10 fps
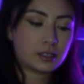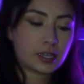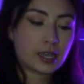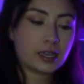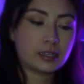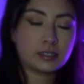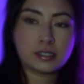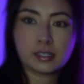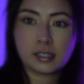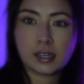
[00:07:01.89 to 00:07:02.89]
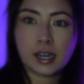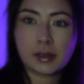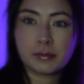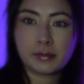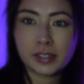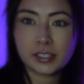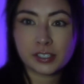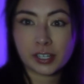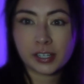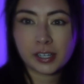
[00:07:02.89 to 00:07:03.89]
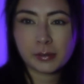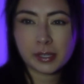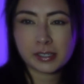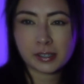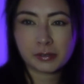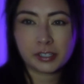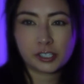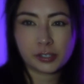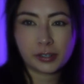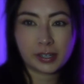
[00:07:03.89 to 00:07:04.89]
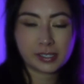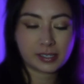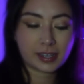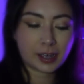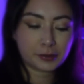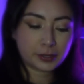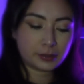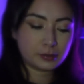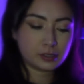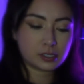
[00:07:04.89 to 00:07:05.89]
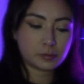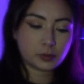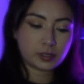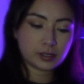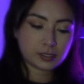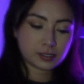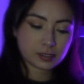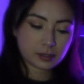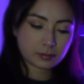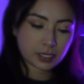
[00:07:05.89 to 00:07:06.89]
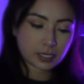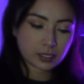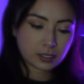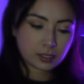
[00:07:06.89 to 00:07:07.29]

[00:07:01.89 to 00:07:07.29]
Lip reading: And I'm in the dark here because I want to show you guys like how cute and spooky this is gonna be.